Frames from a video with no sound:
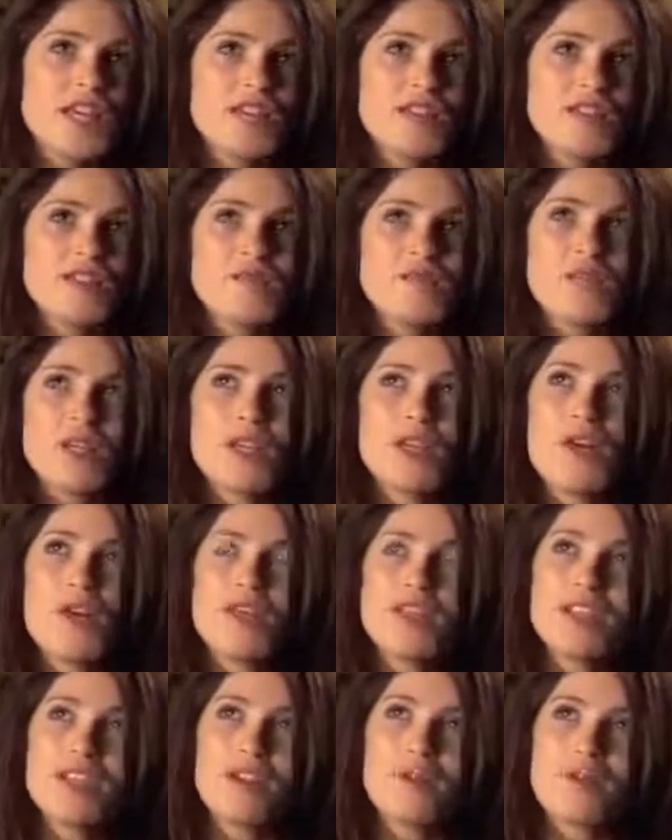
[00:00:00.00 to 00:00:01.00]
And
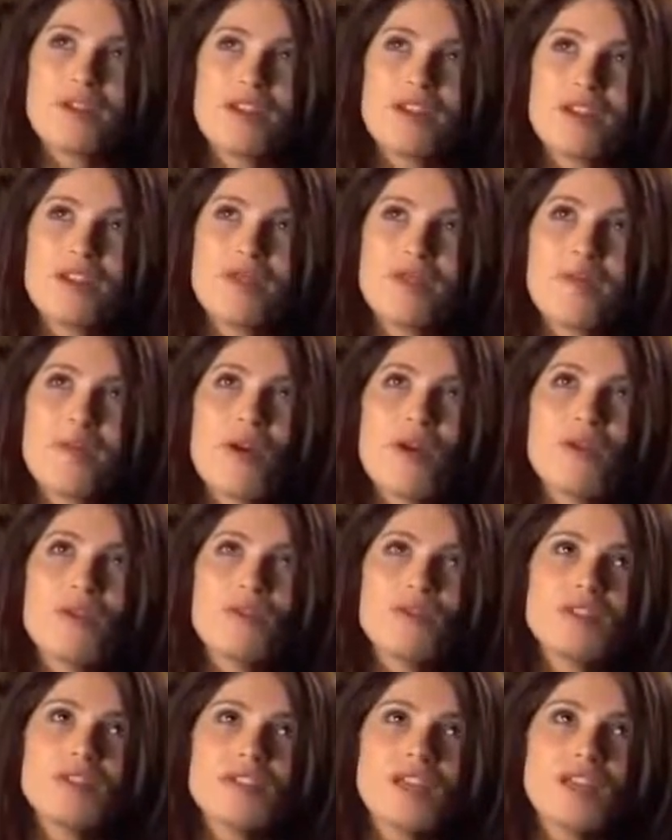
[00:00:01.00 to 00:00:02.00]
because he was so
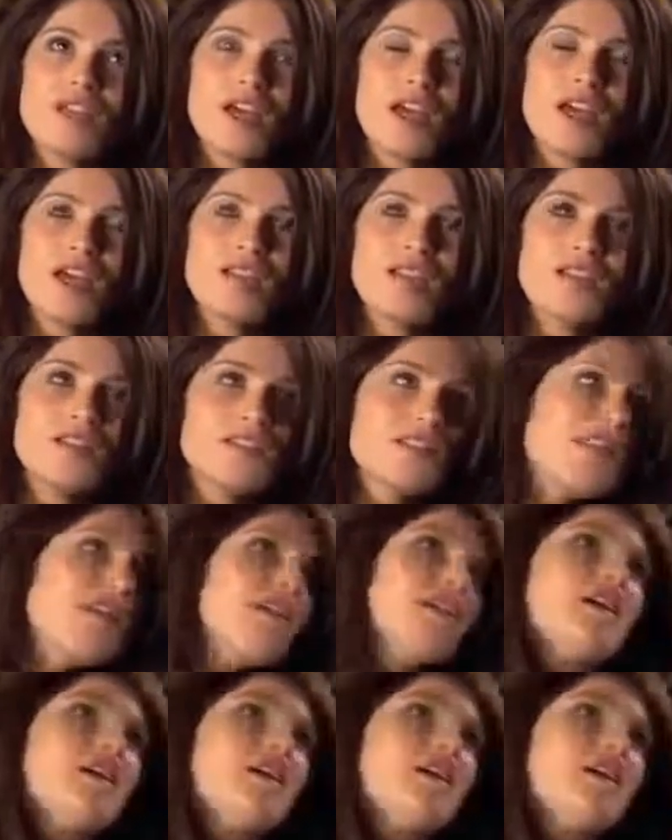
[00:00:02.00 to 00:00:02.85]
imposing and